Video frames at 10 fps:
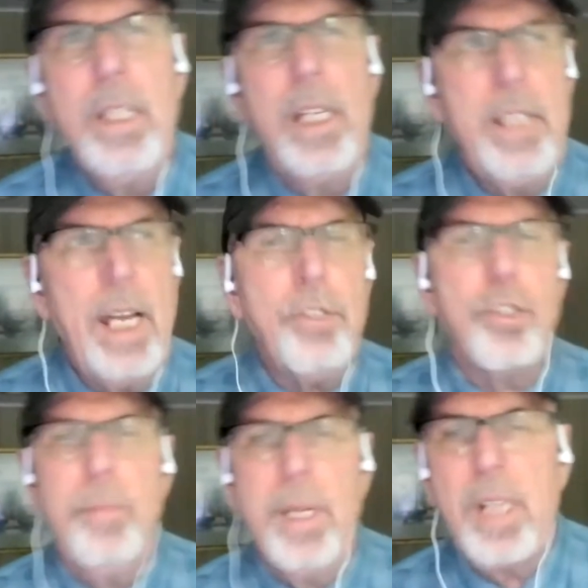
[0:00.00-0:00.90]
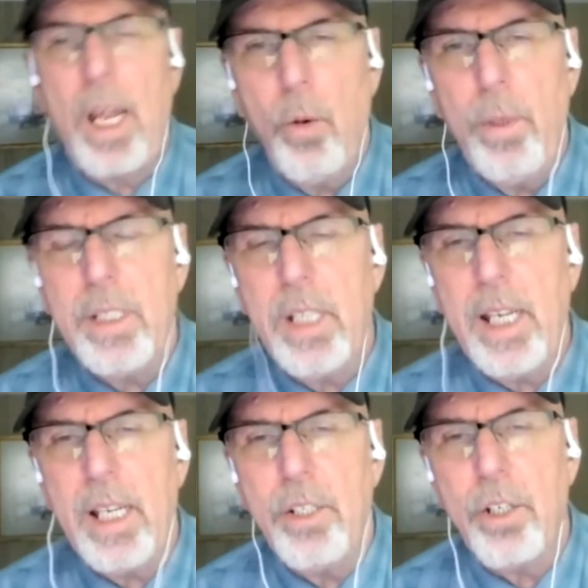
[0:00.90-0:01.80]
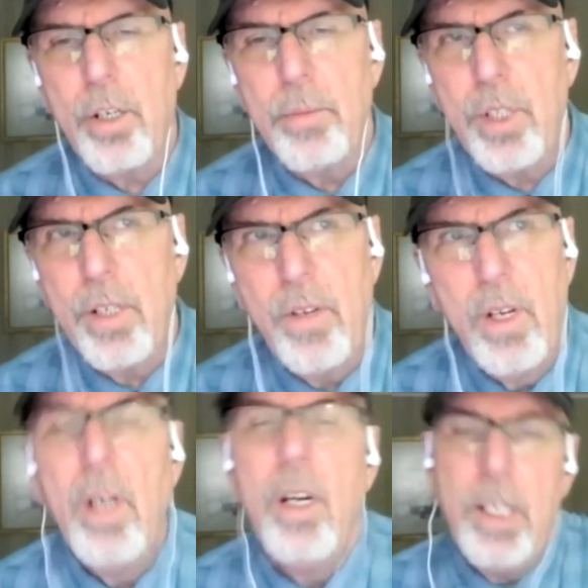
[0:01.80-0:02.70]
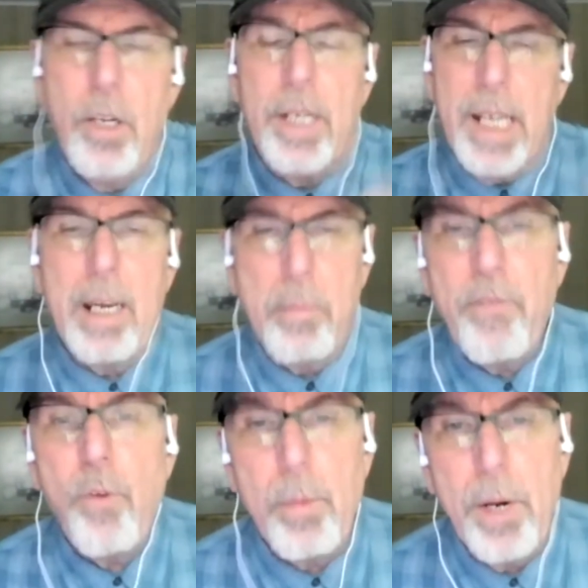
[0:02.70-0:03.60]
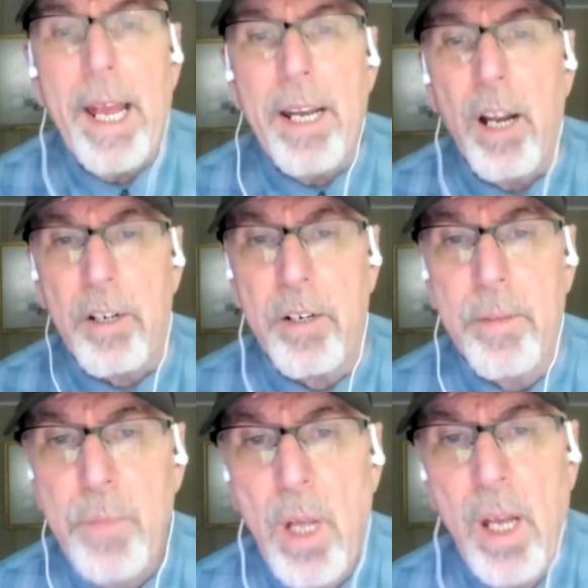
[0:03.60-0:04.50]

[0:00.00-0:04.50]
and, the detriment, I always think in terms of, you know, again, I'm a former headhunter.